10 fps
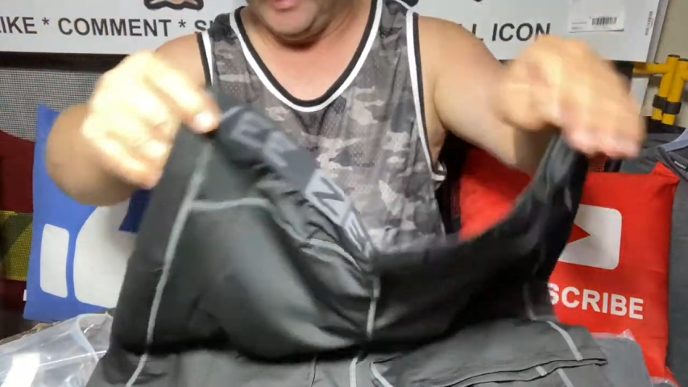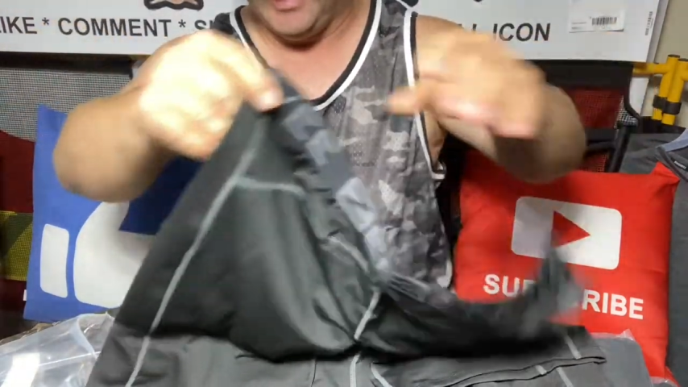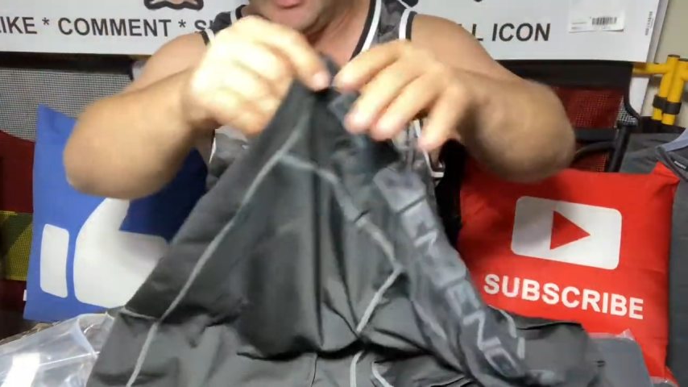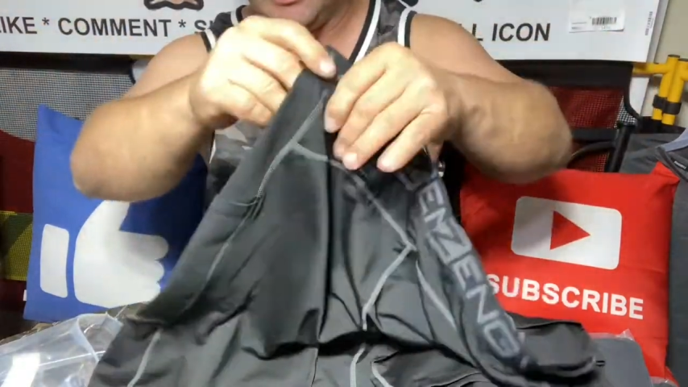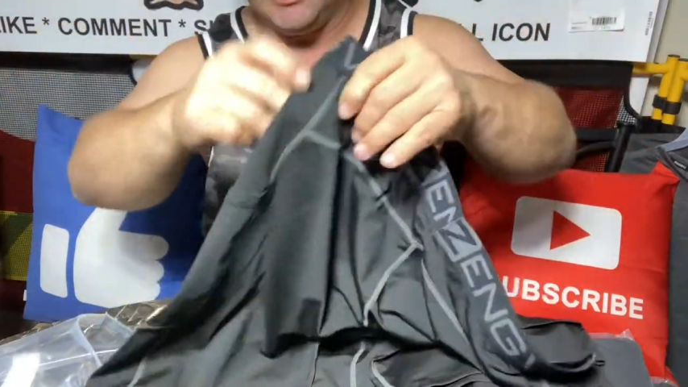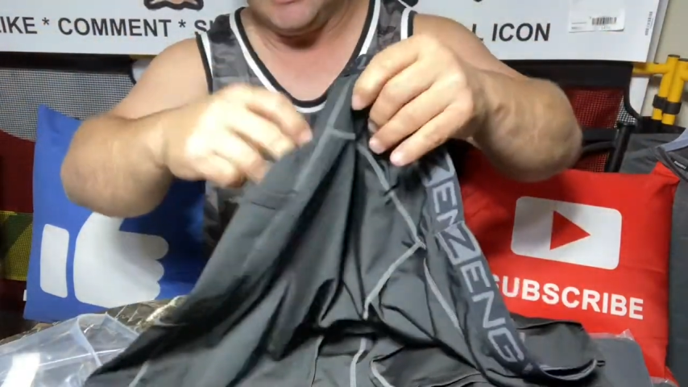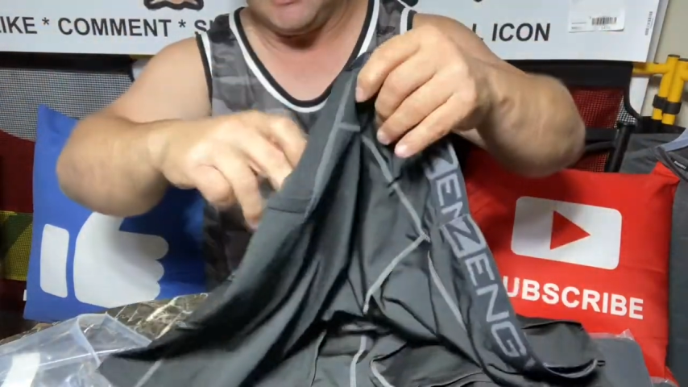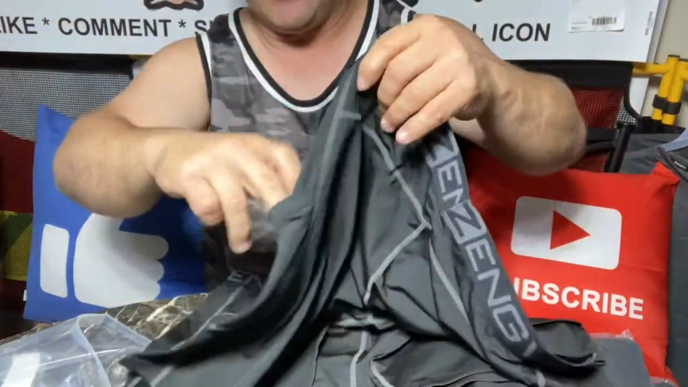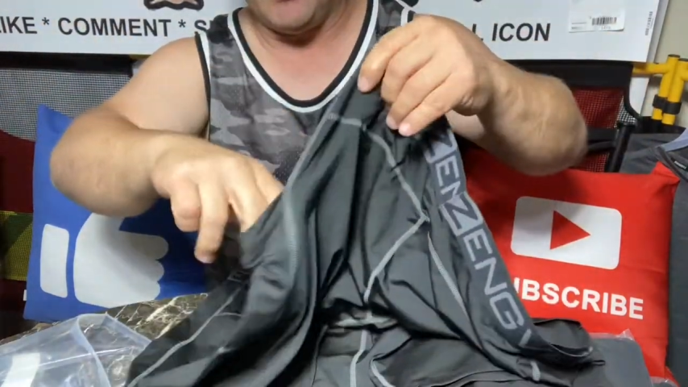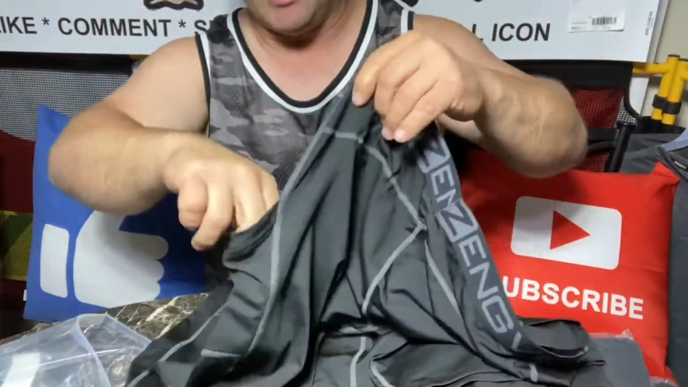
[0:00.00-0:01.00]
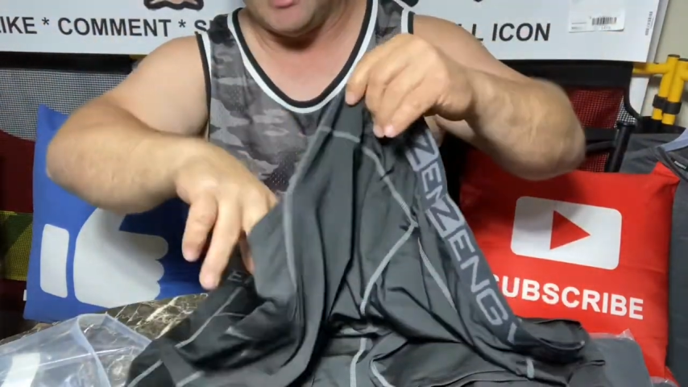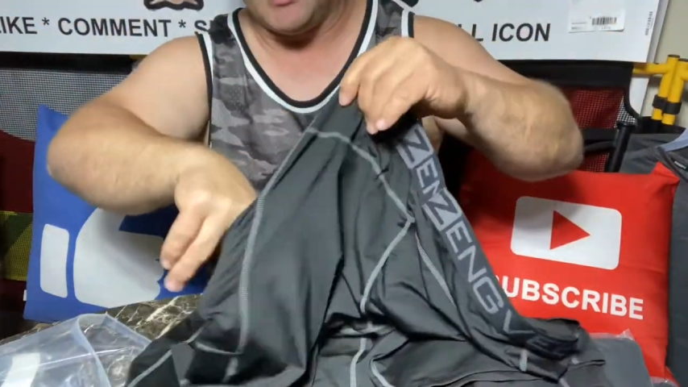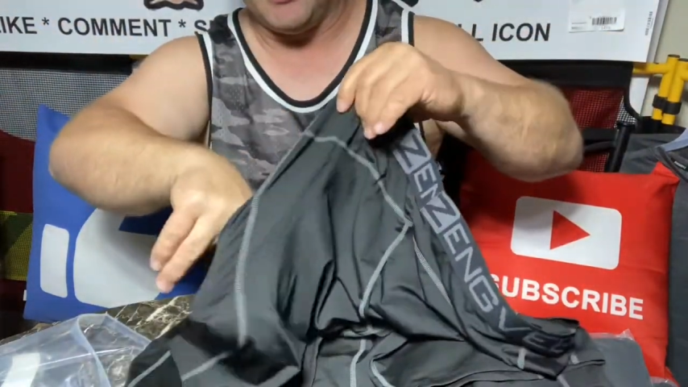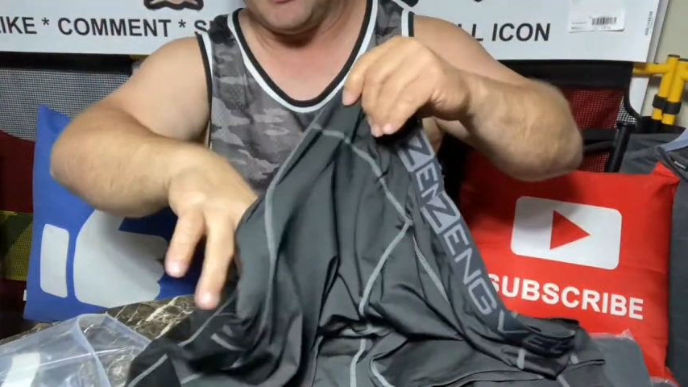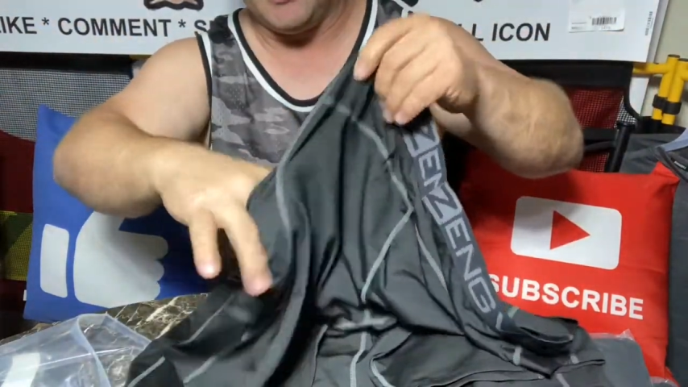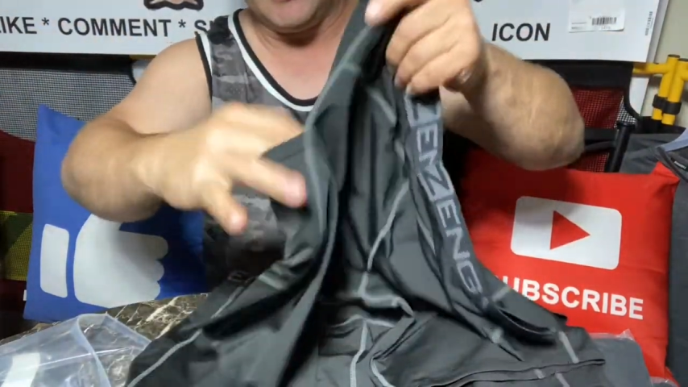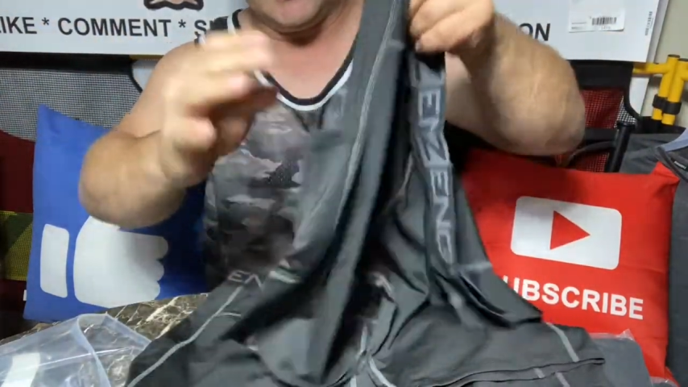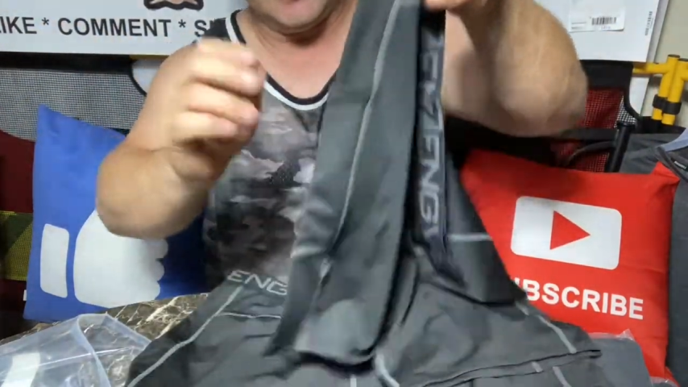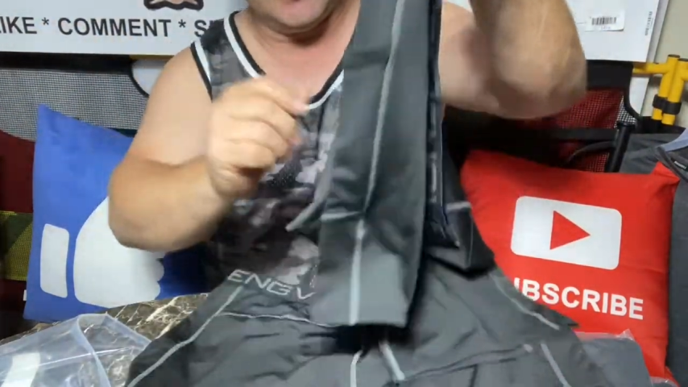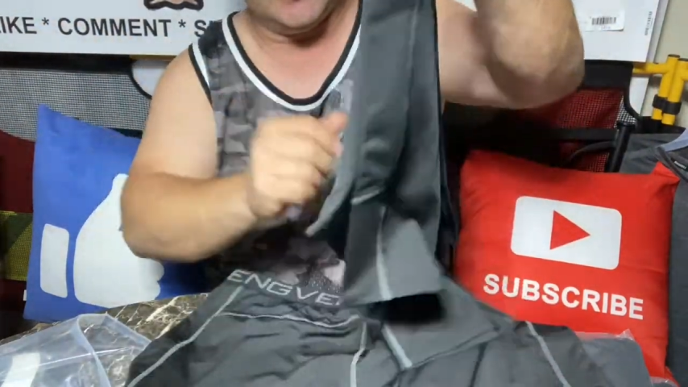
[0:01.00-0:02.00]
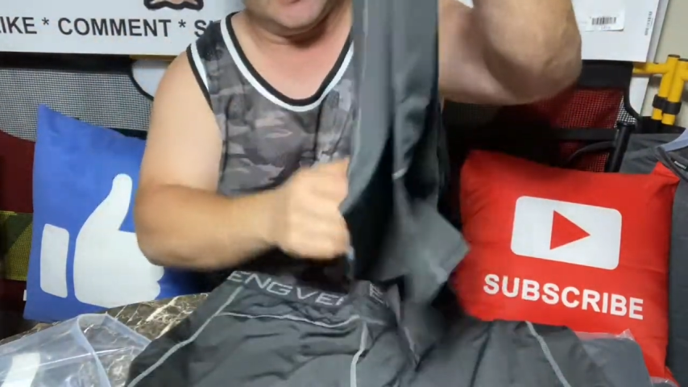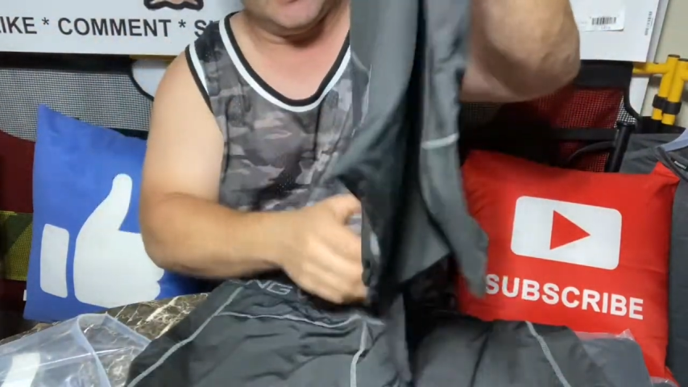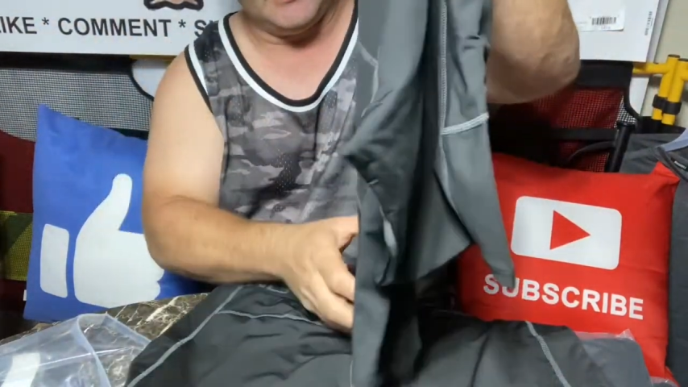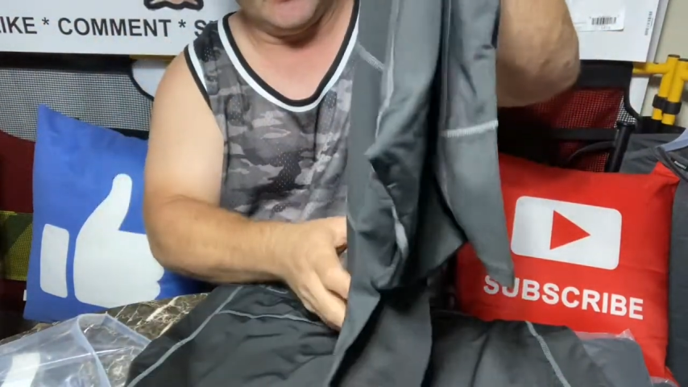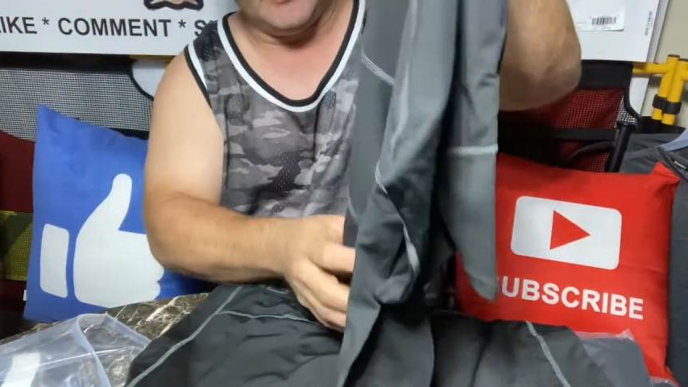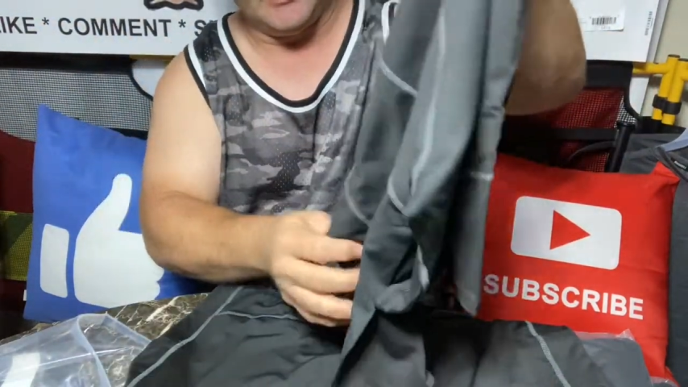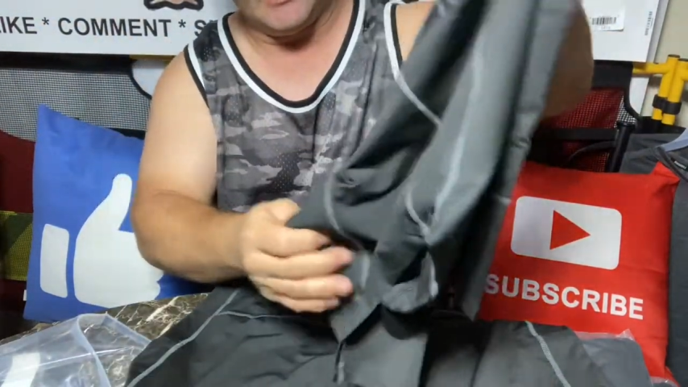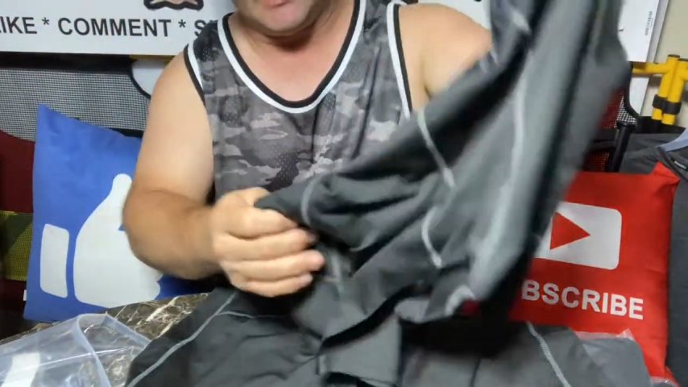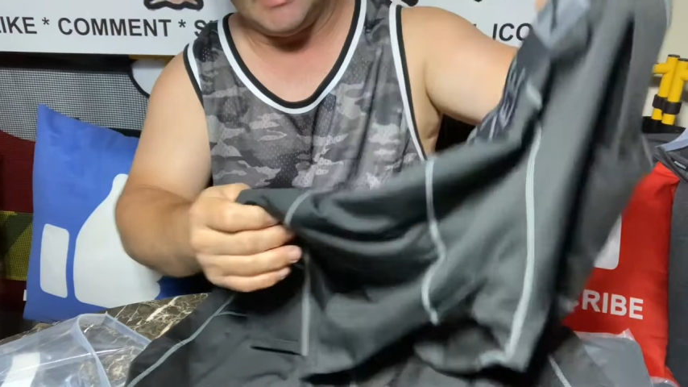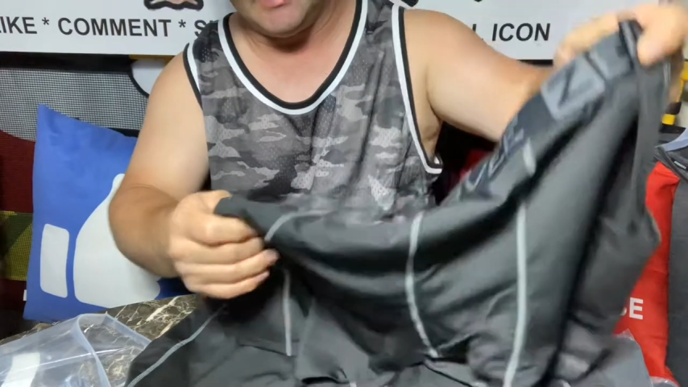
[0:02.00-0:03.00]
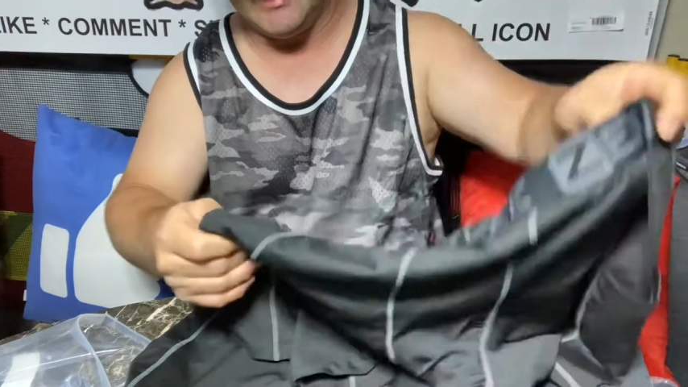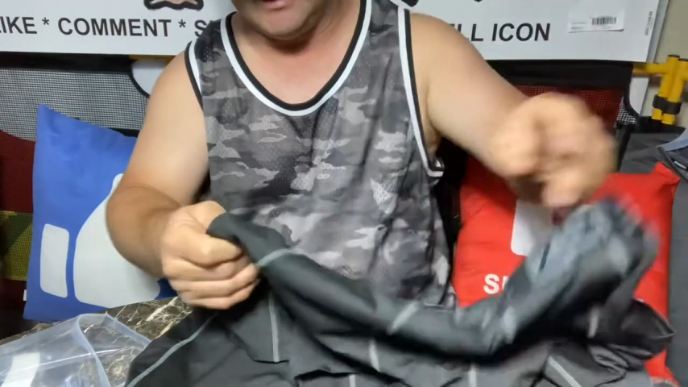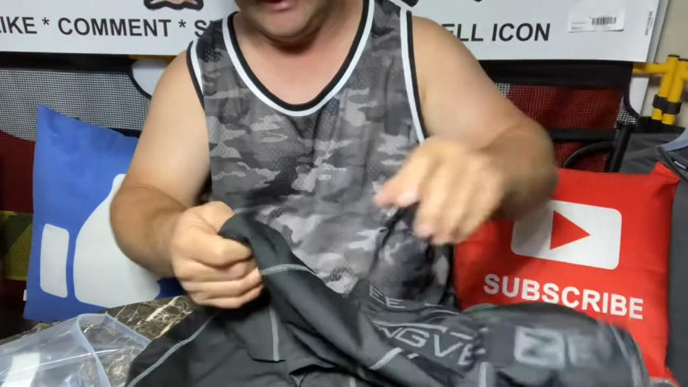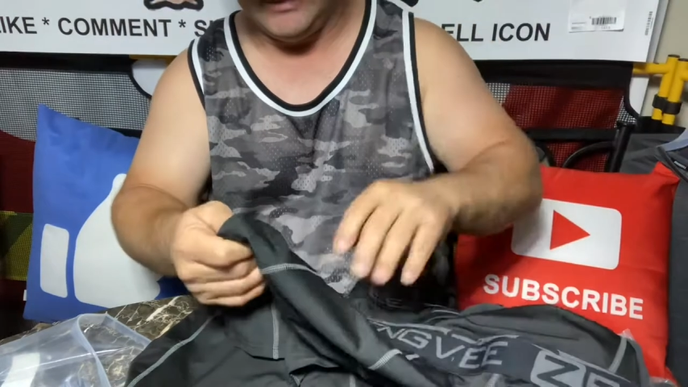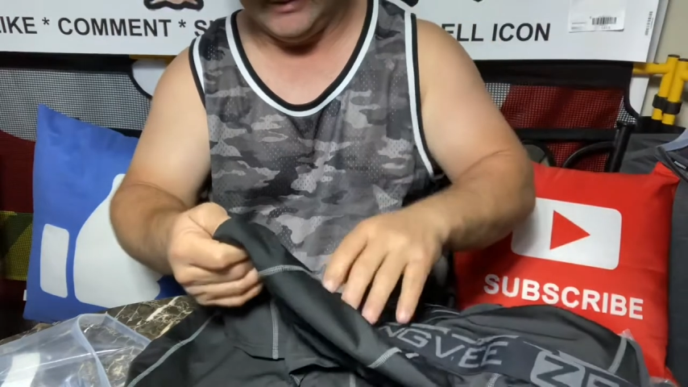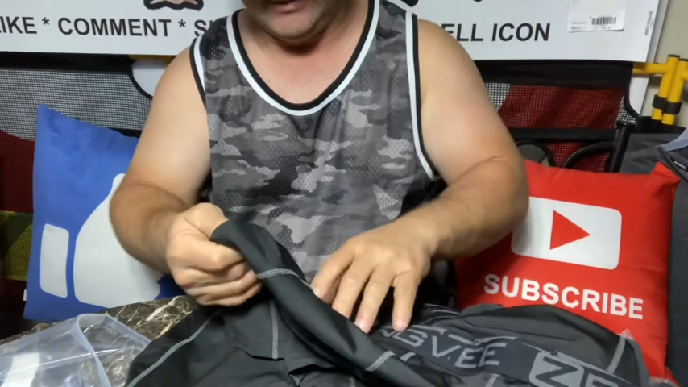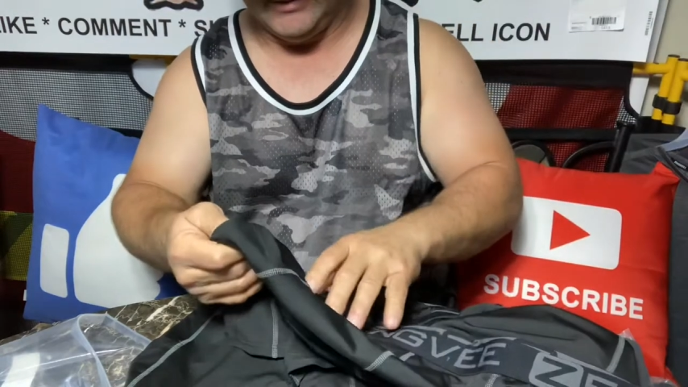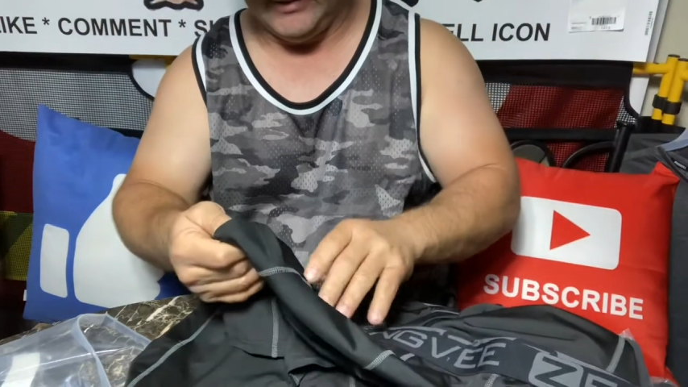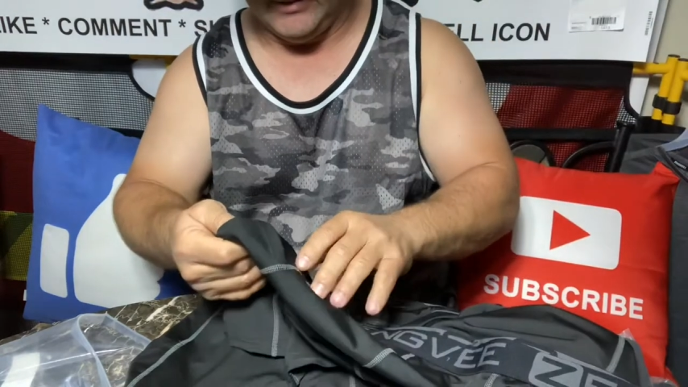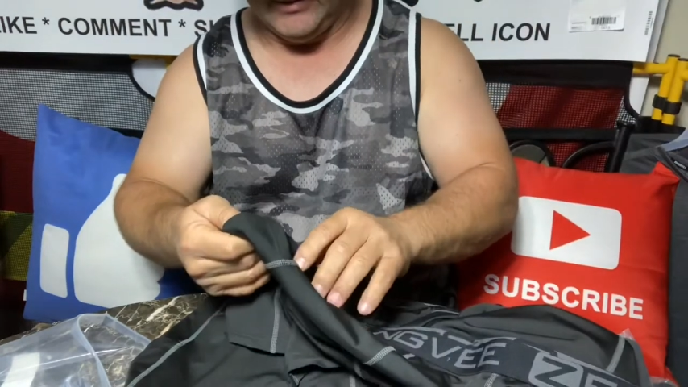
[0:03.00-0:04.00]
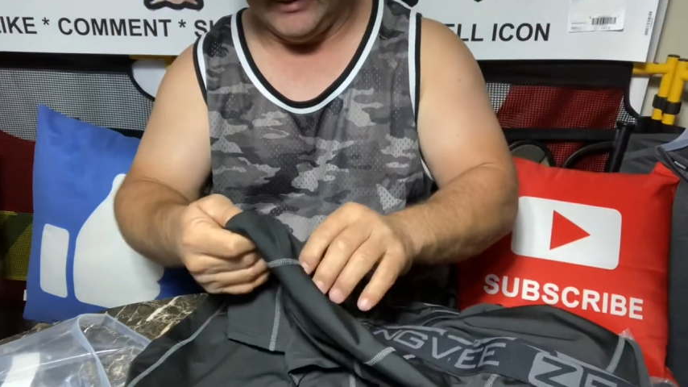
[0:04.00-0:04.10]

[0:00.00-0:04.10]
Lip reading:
[unreadable: no face in view]